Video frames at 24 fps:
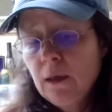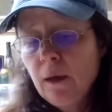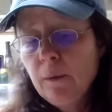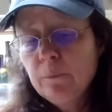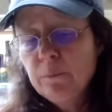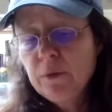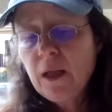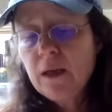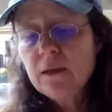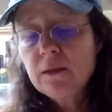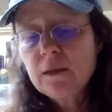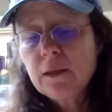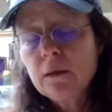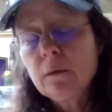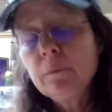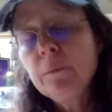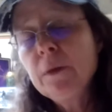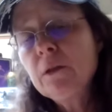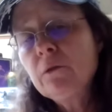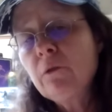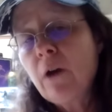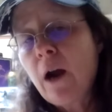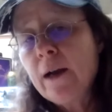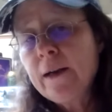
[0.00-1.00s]
Plus it'll
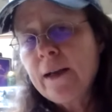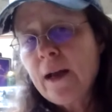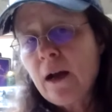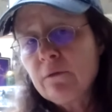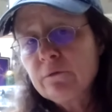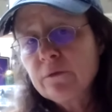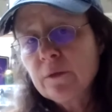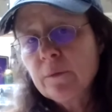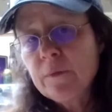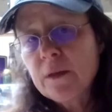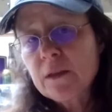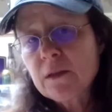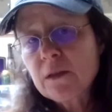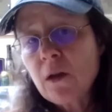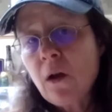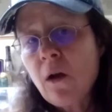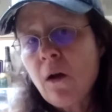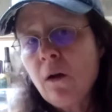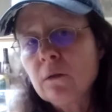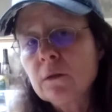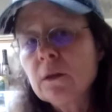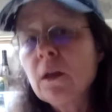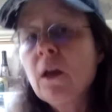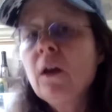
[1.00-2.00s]
be dried out from the
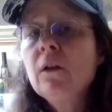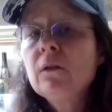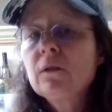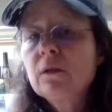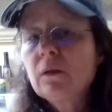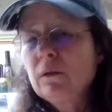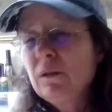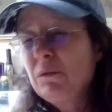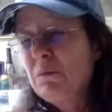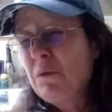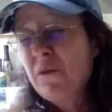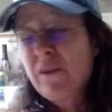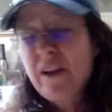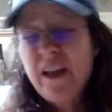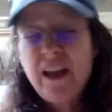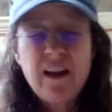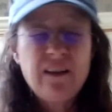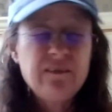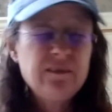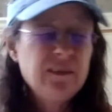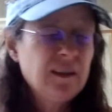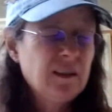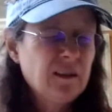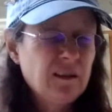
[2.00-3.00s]
salt. So you won't
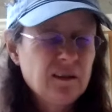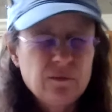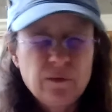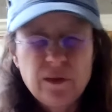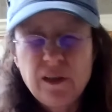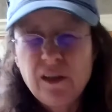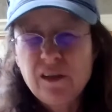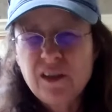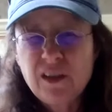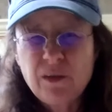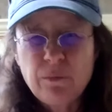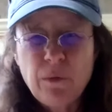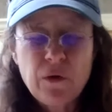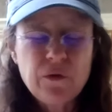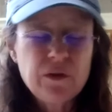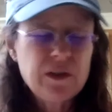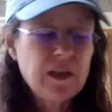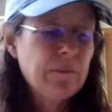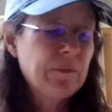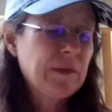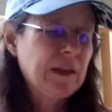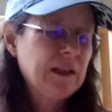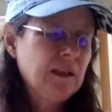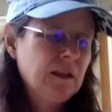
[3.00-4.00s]
have, when you smoke
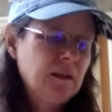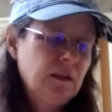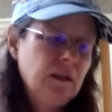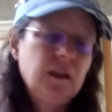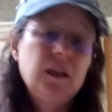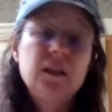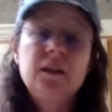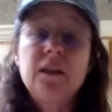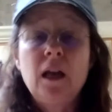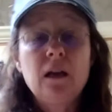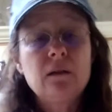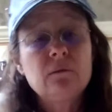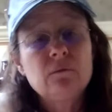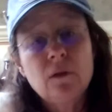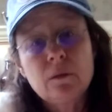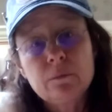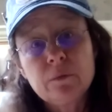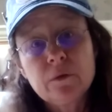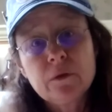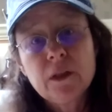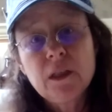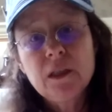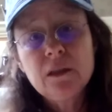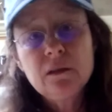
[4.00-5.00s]
something and you get that
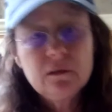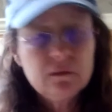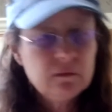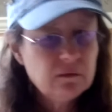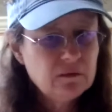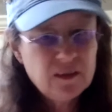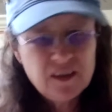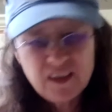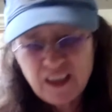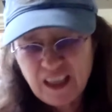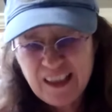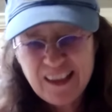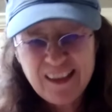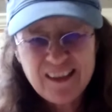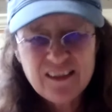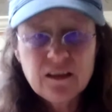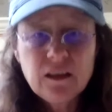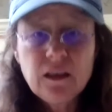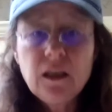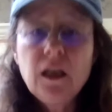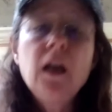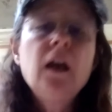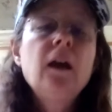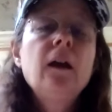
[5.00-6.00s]
rubbery
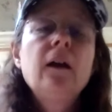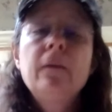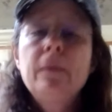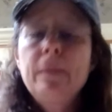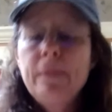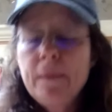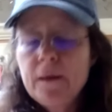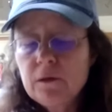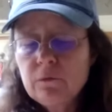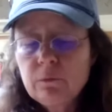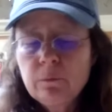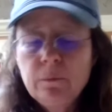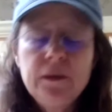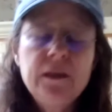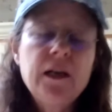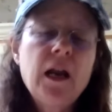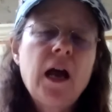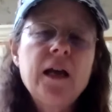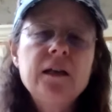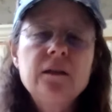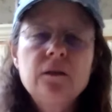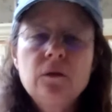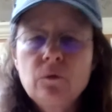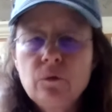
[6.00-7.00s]
skin, this will be
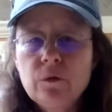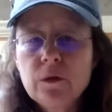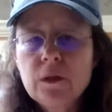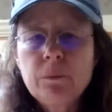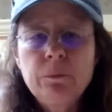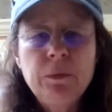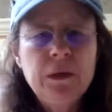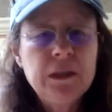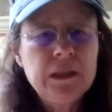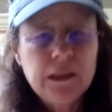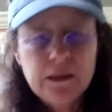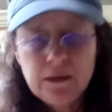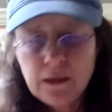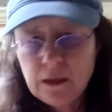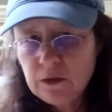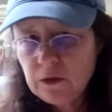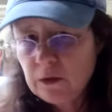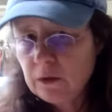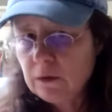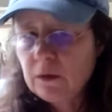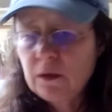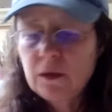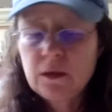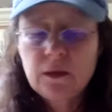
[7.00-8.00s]
nice, crispy,
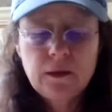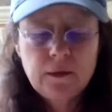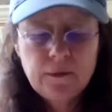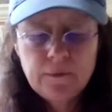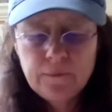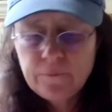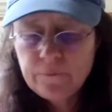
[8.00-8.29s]
delicious,